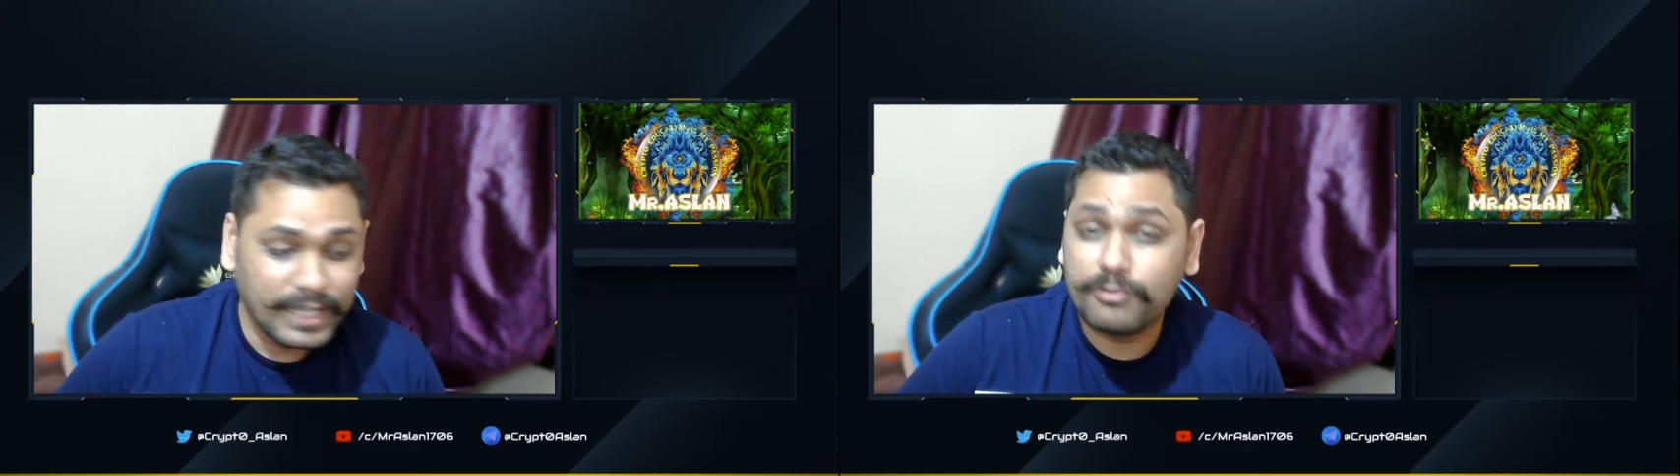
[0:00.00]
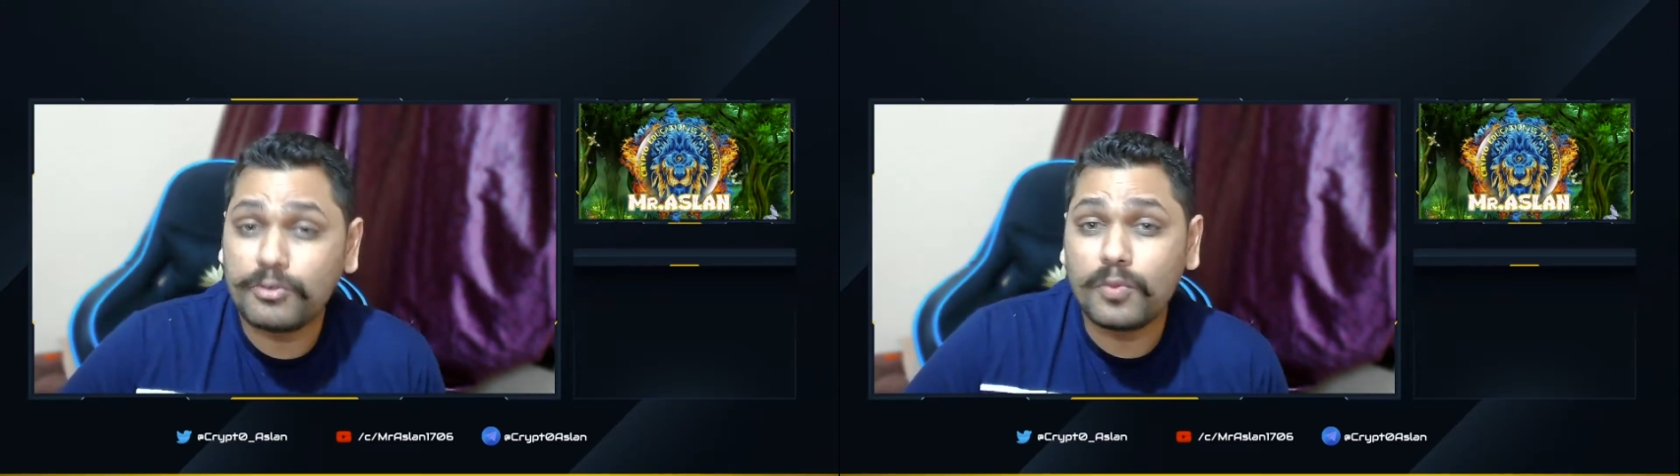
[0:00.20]

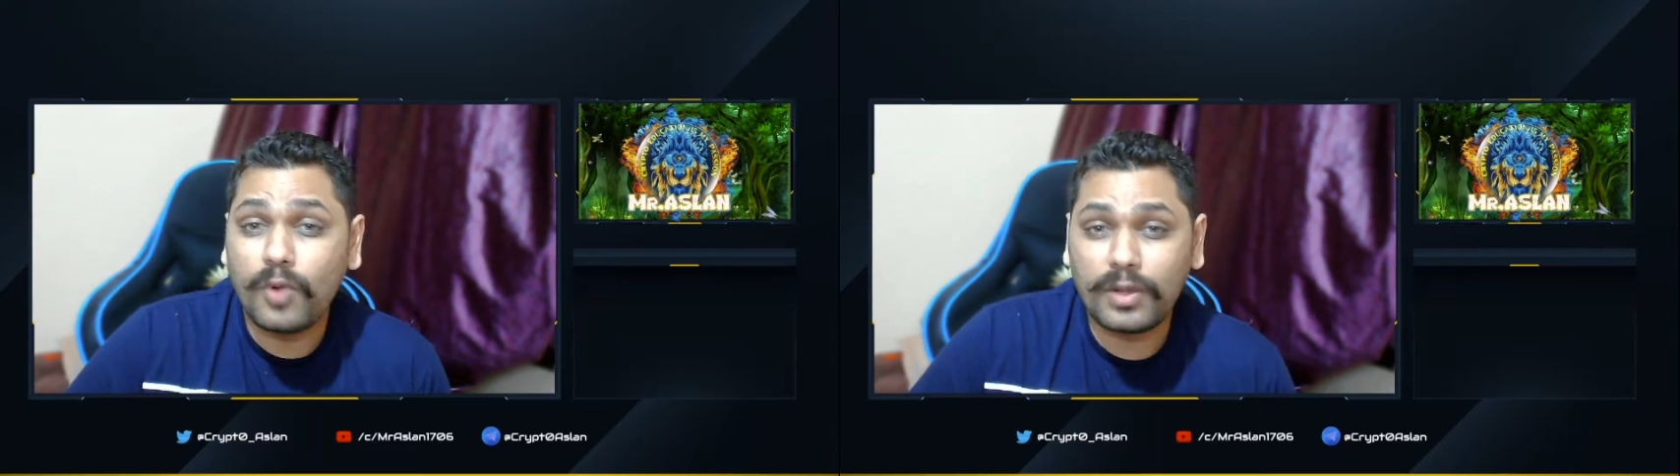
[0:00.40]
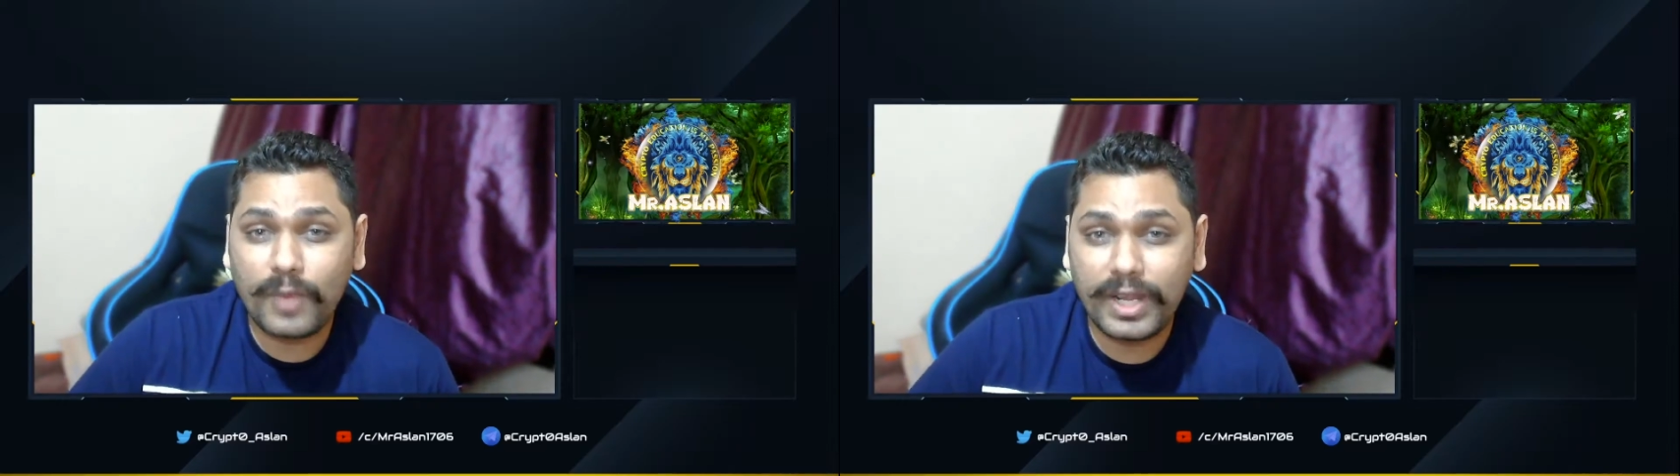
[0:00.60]
if you
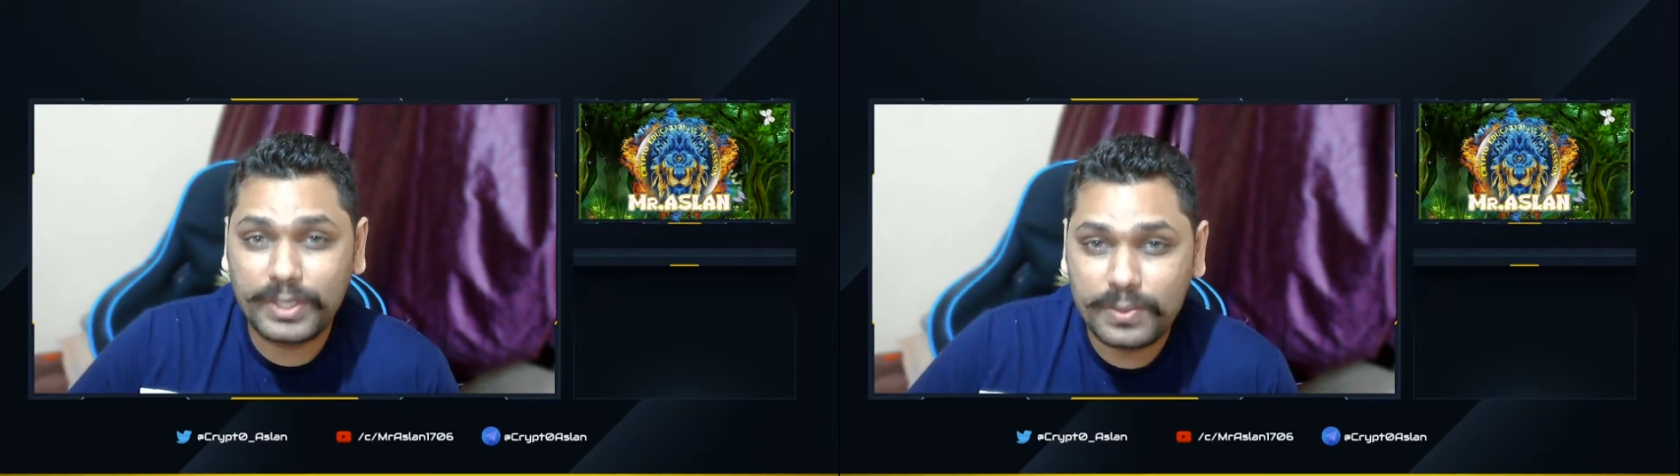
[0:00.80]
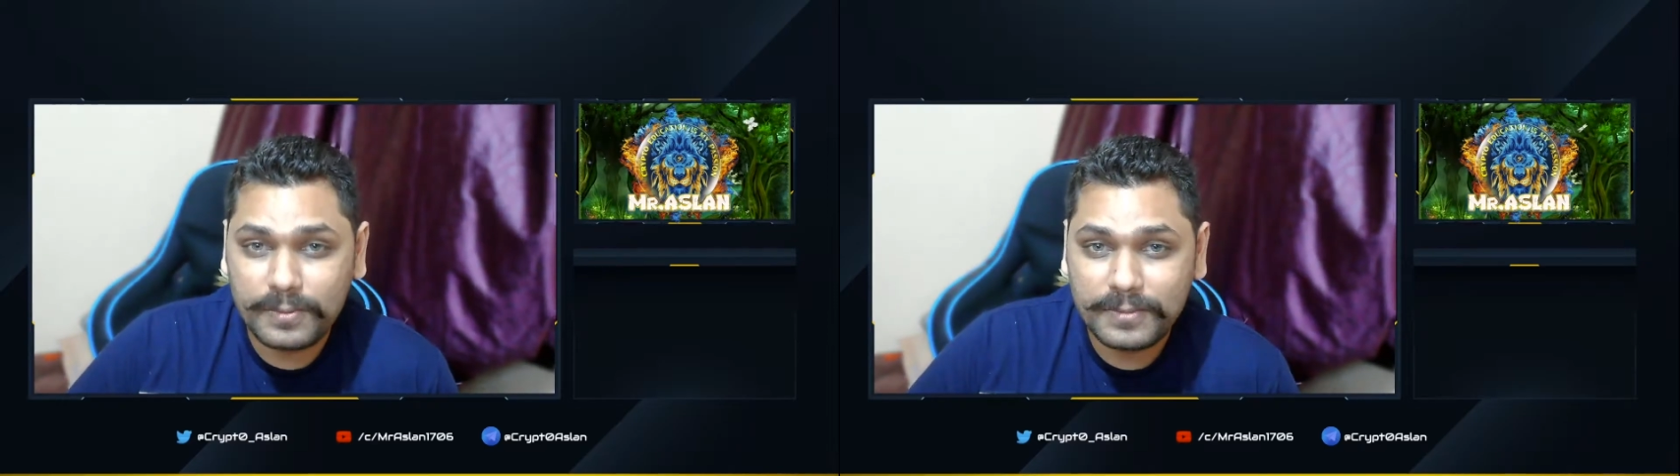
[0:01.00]
want
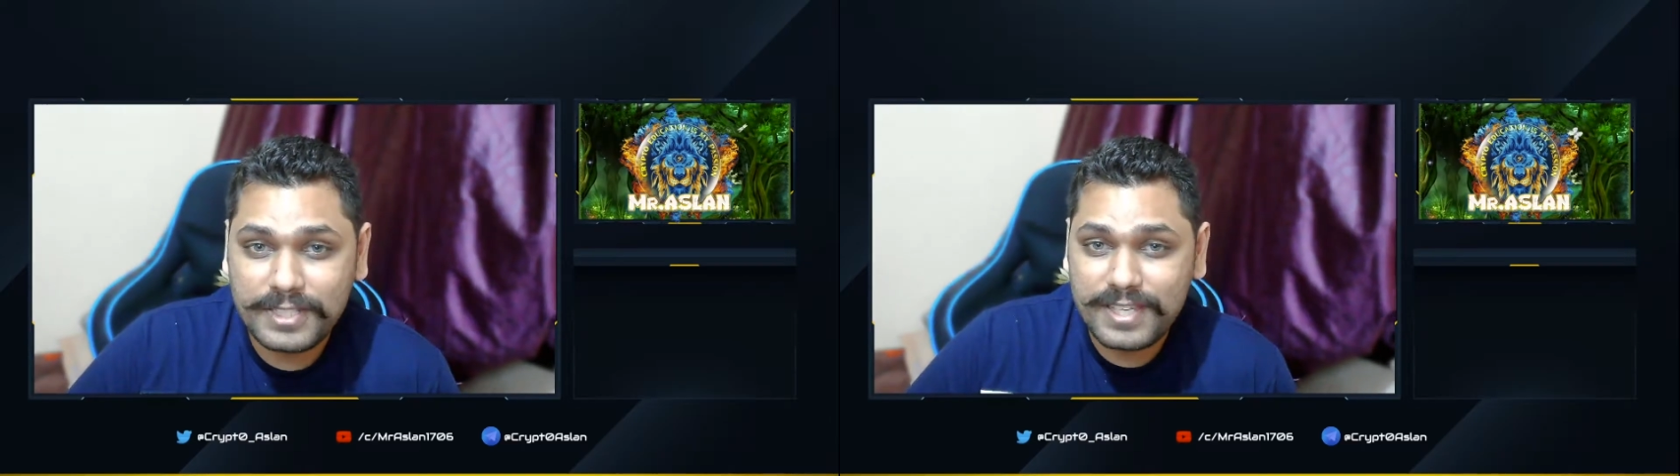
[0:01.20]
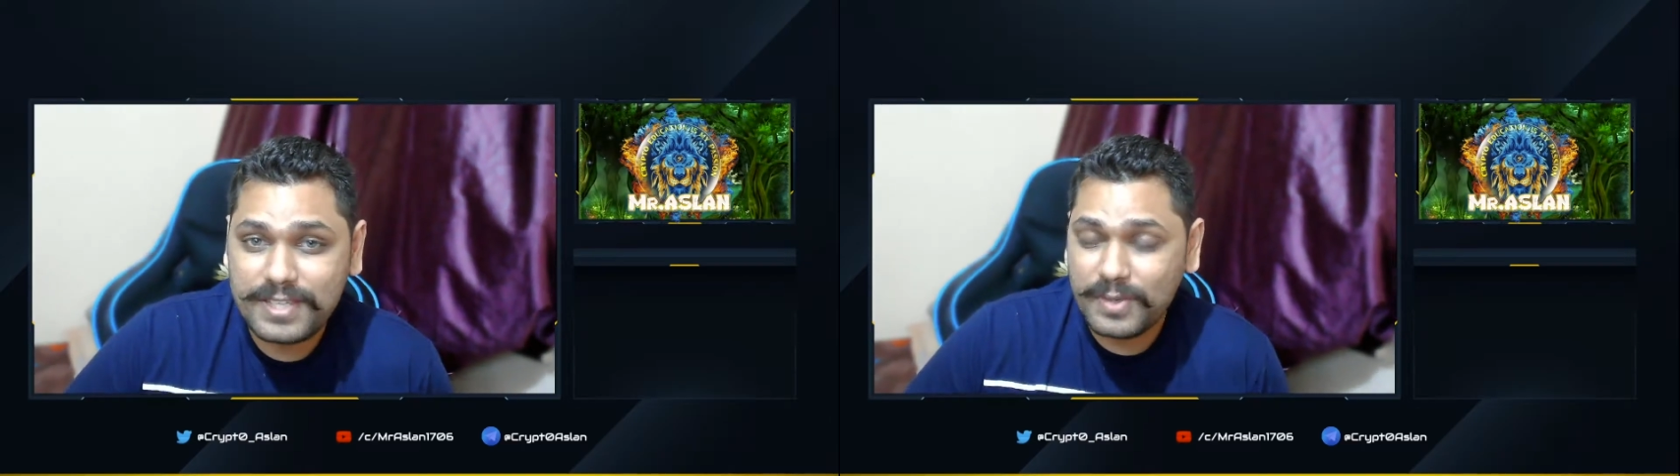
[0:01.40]
one to
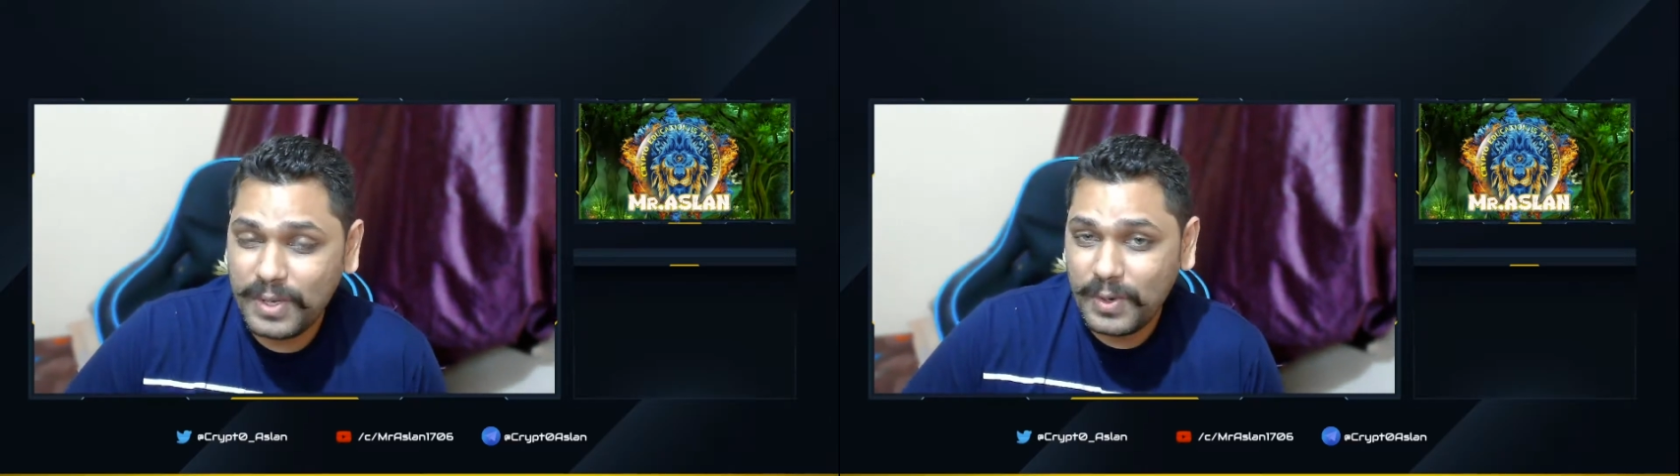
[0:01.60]
just